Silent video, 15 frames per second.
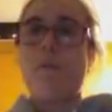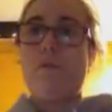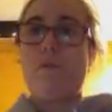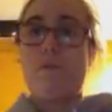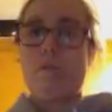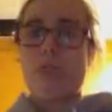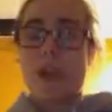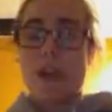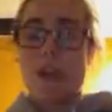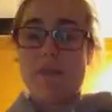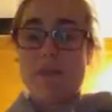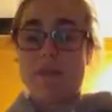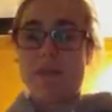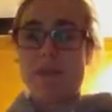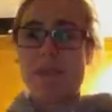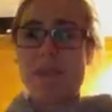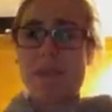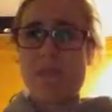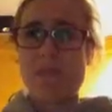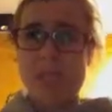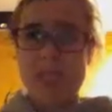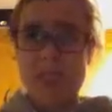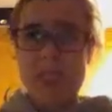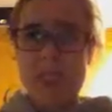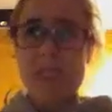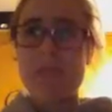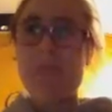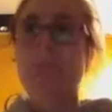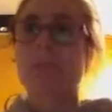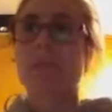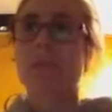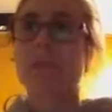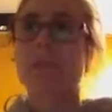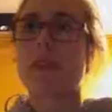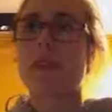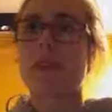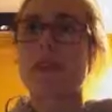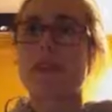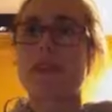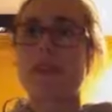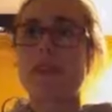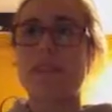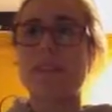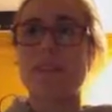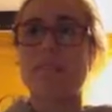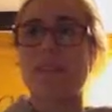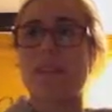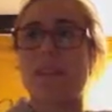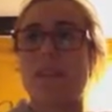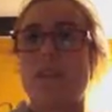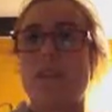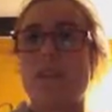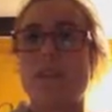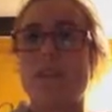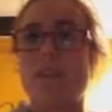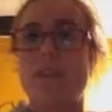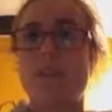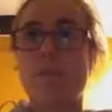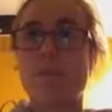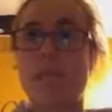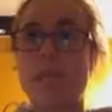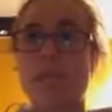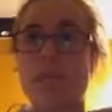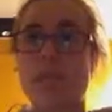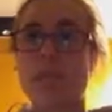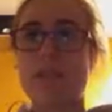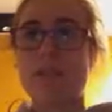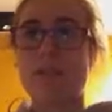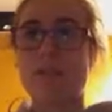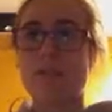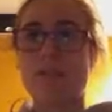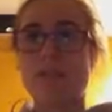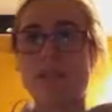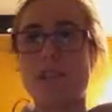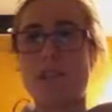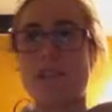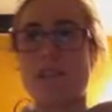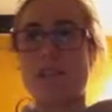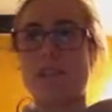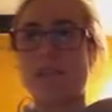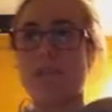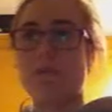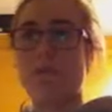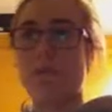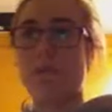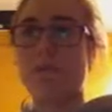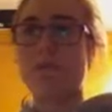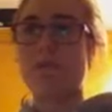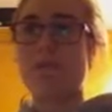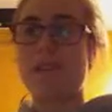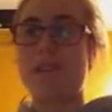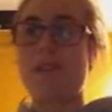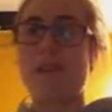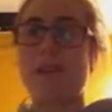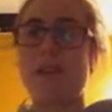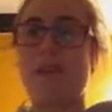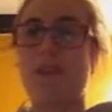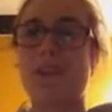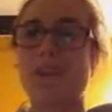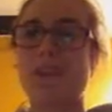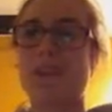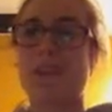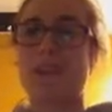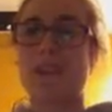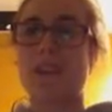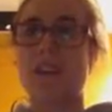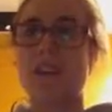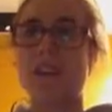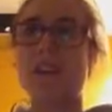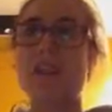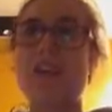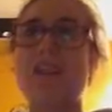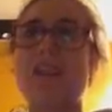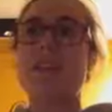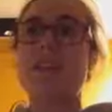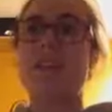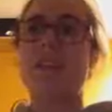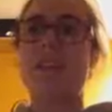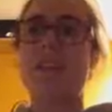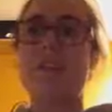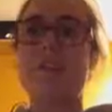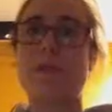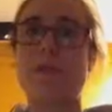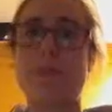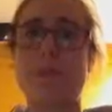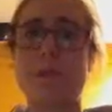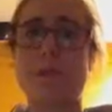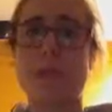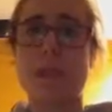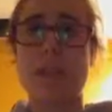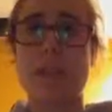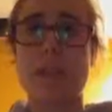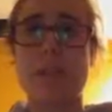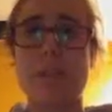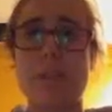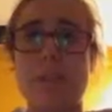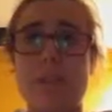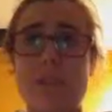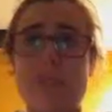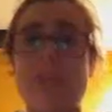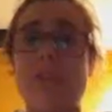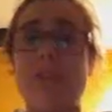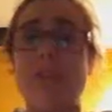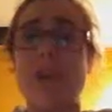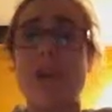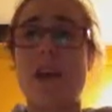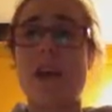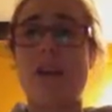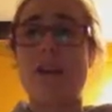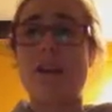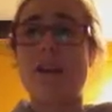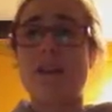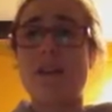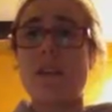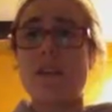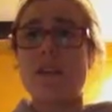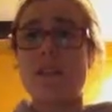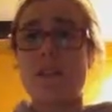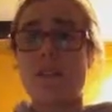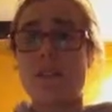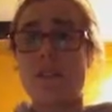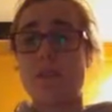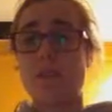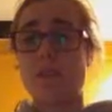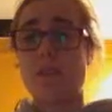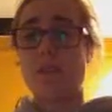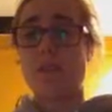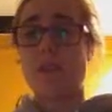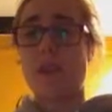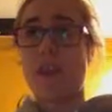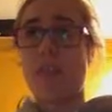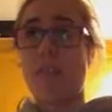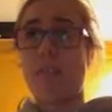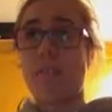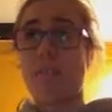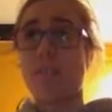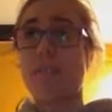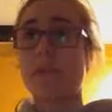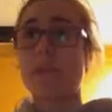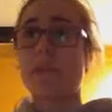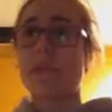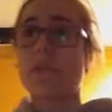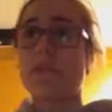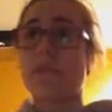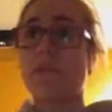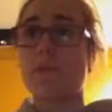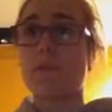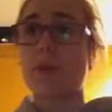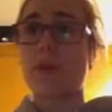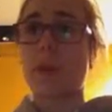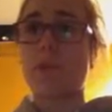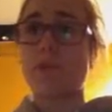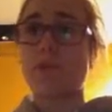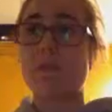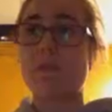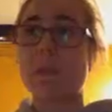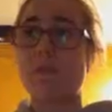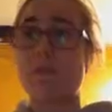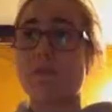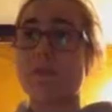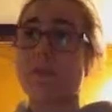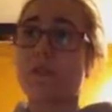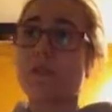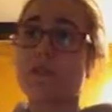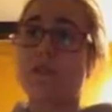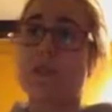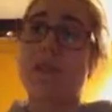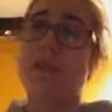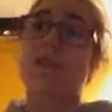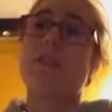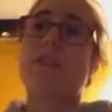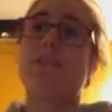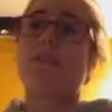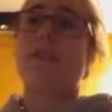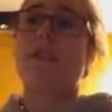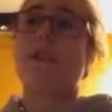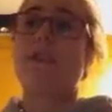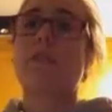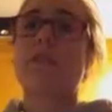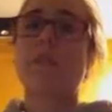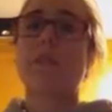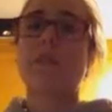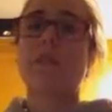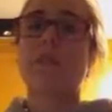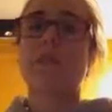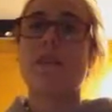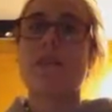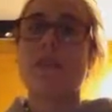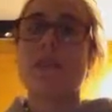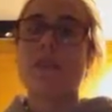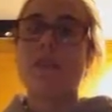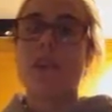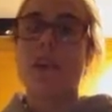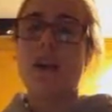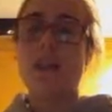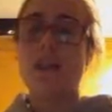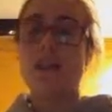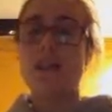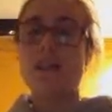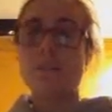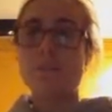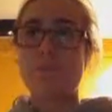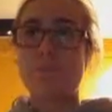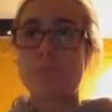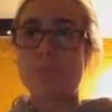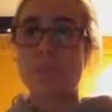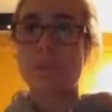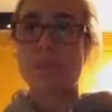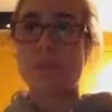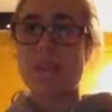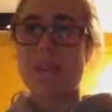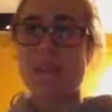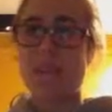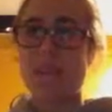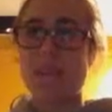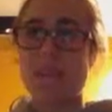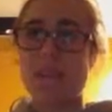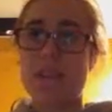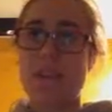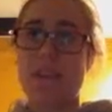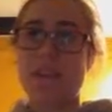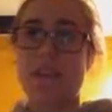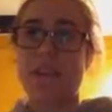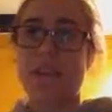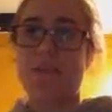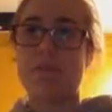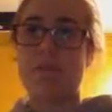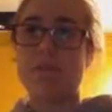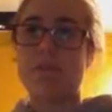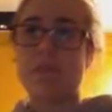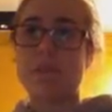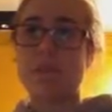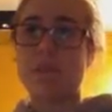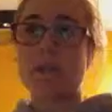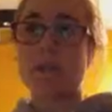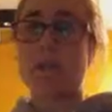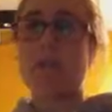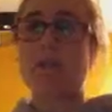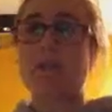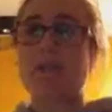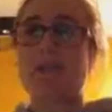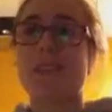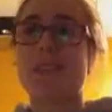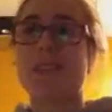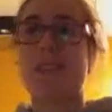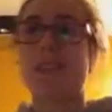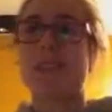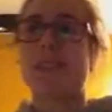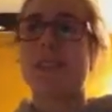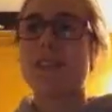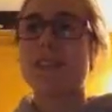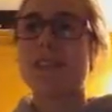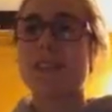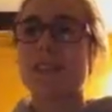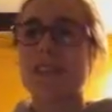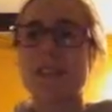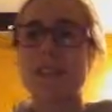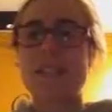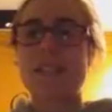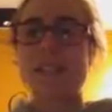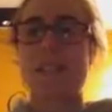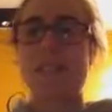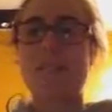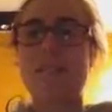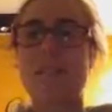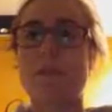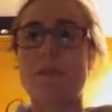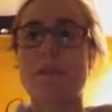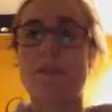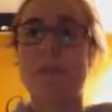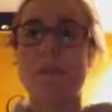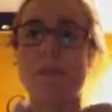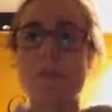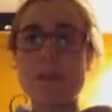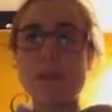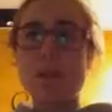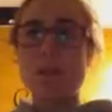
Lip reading: we have this possibility? I think that this finding is such an advance in regeneration field, but we cannot discard that this process is being done in vitro and not in vivo yet. So we have to wait for more research in the field. Another important thing that they say is that 40% of the skin-derived cells are positive